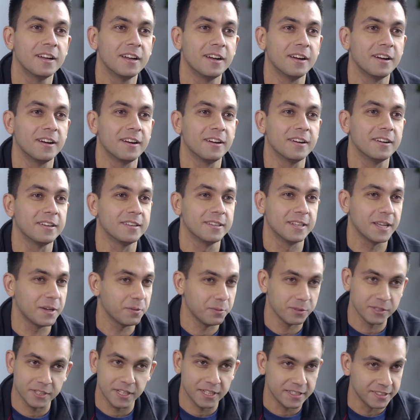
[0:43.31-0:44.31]
and that
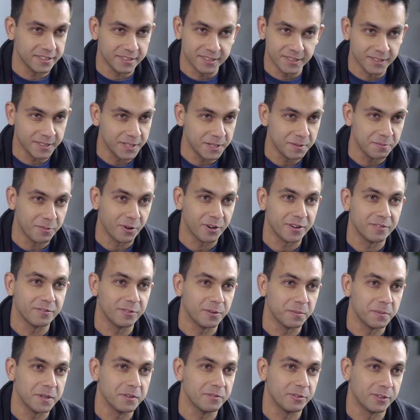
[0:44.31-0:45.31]
was like the turning point
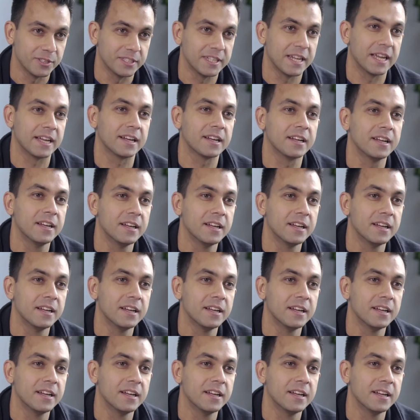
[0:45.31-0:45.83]
for me for tech.